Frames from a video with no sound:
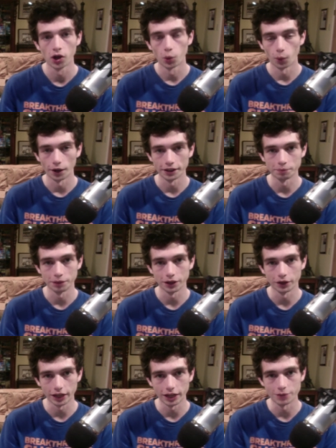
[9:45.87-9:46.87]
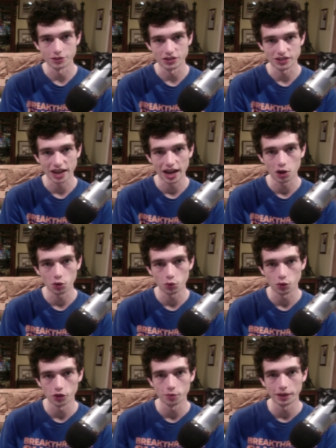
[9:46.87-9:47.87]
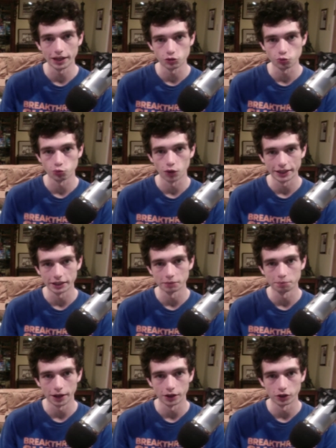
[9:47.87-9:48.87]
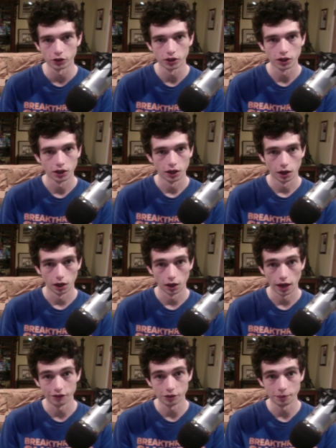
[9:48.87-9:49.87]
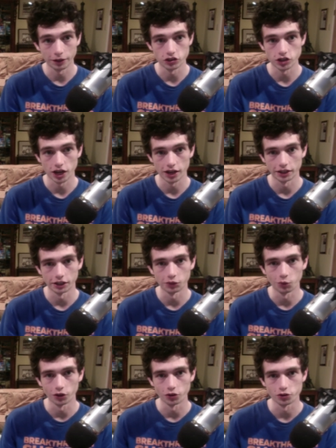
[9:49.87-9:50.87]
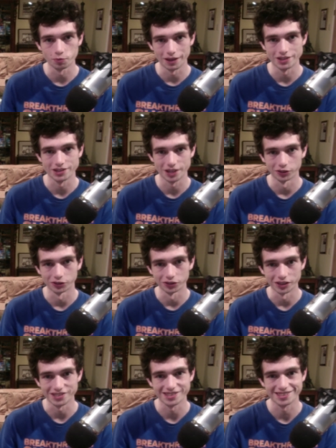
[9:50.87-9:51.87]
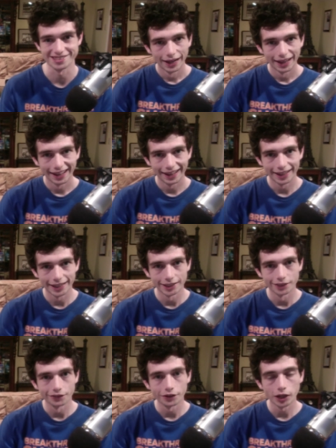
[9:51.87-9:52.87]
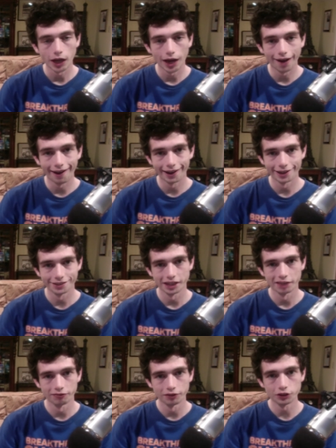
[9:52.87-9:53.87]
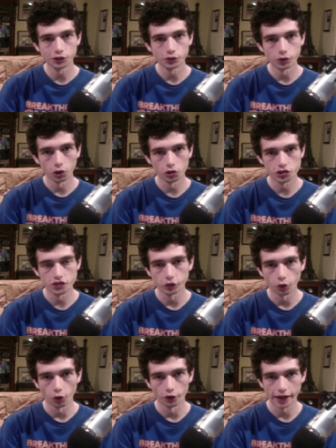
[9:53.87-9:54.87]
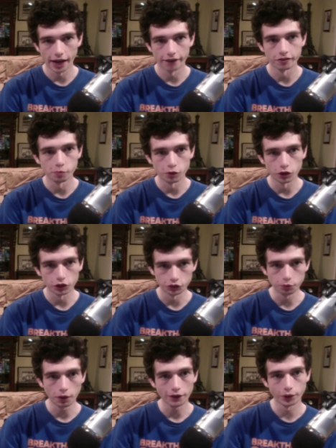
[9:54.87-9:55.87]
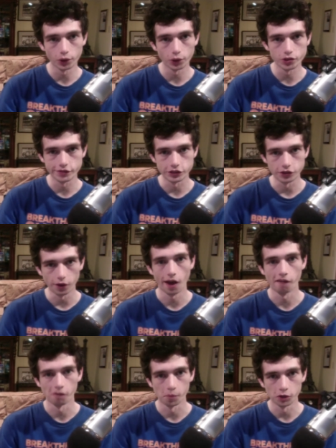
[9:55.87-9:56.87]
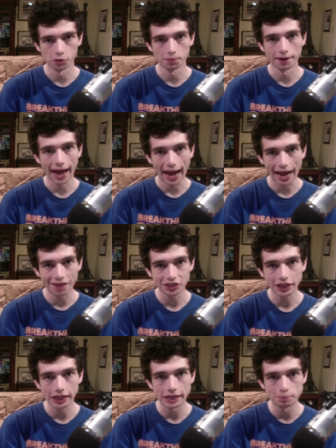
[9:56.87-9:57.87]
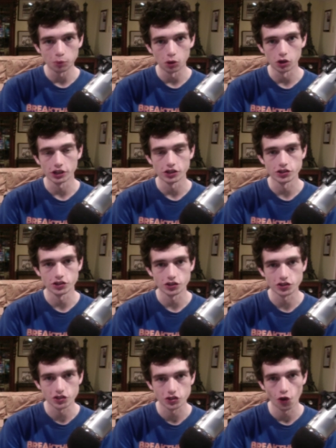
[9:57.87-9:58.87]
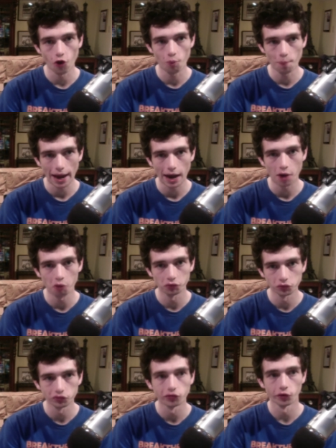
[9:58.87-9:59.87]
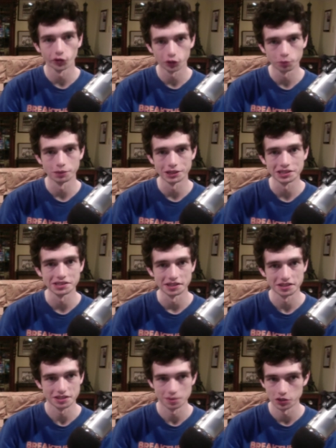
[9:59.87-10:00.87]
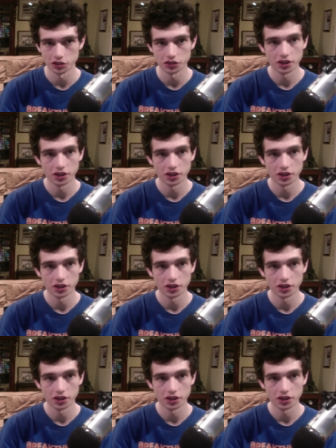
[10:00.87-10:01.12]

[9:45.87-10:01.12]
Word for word: ranking better on amazon's algorithm and ranking better uh, having a better shot at hitting one of those bestseller lists and honestly i feel like you notice if you already have a book and you probably notice if you don't have a book but having a book is just so powerful for your business i mean